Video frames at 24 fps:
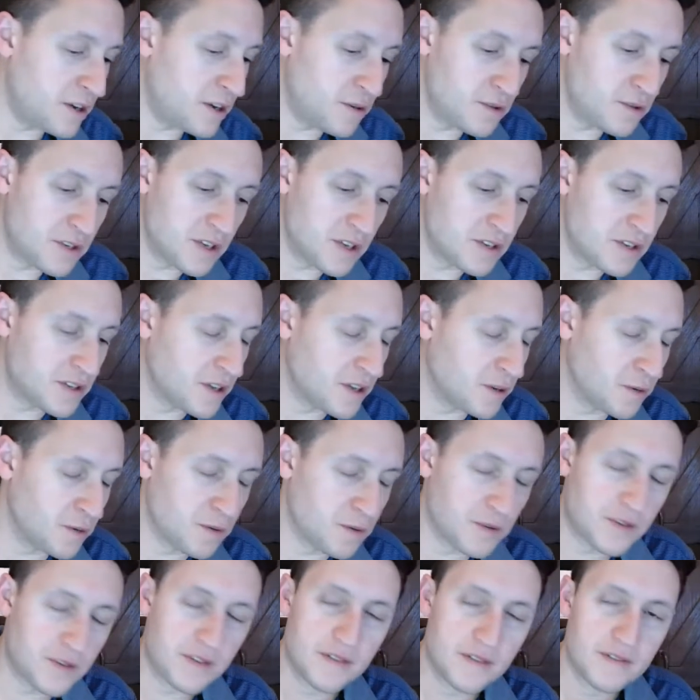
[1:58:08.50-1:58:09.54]
uses
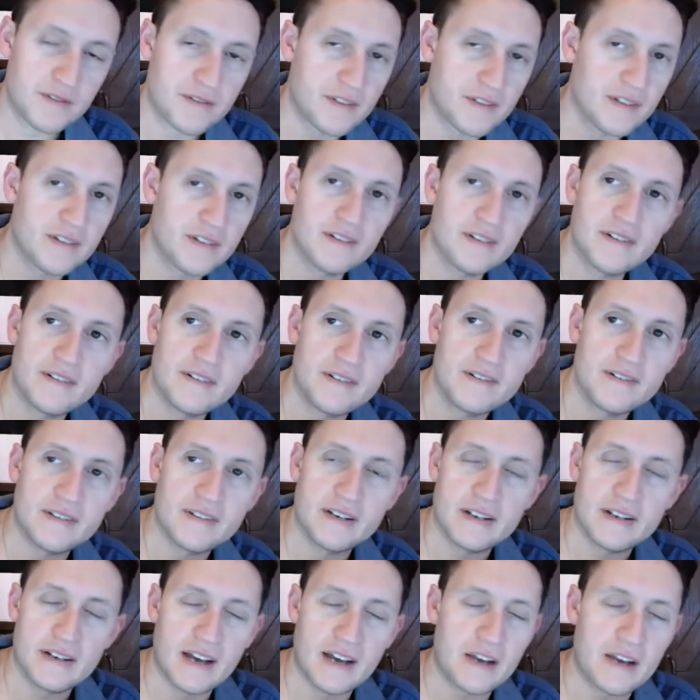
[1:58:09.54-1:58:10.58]
those.
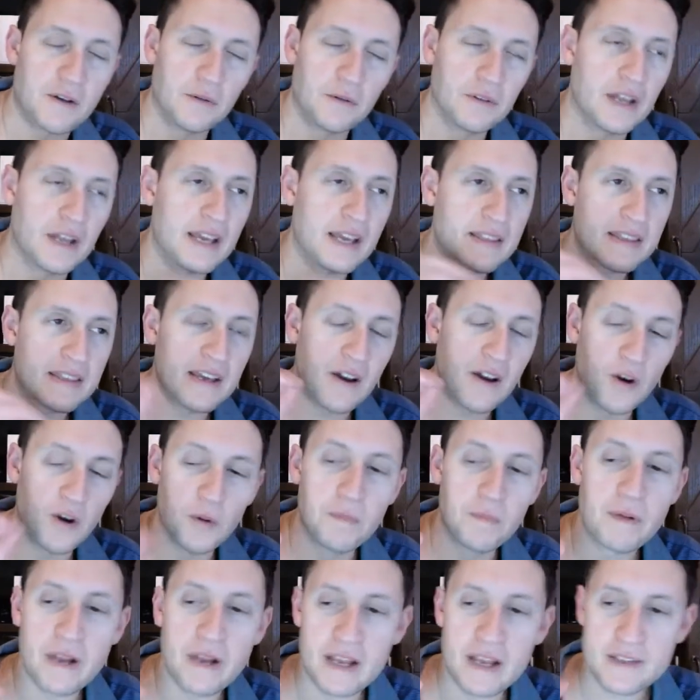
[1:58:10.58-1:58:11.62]
I don't like the
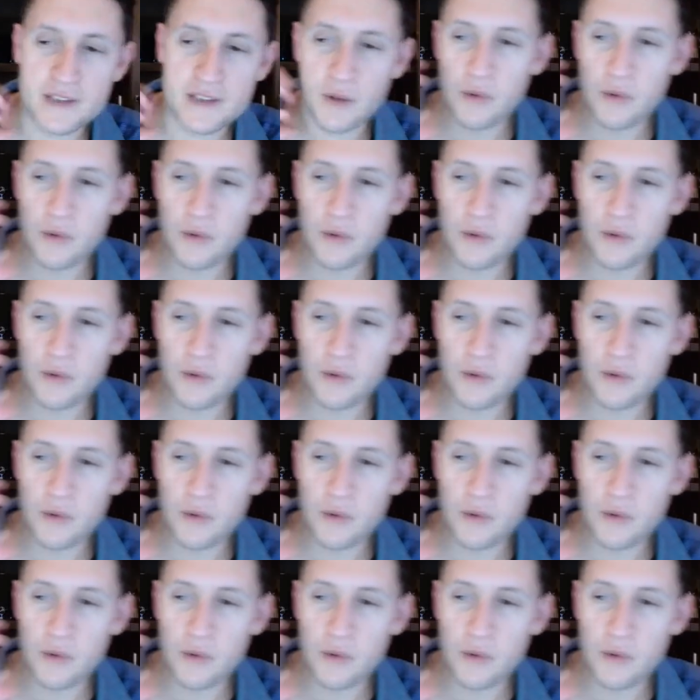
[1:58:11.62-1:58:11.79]
openings.